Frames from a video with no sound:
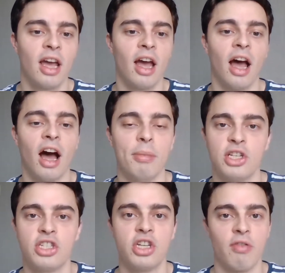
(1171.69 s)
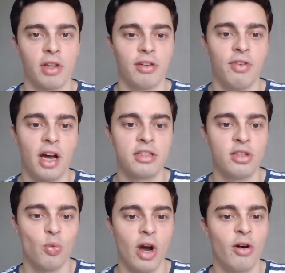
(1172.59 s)
and just general advice as
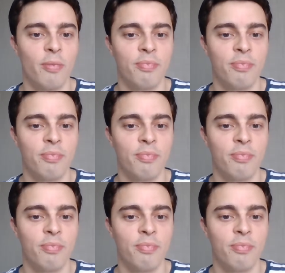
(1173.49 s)
well.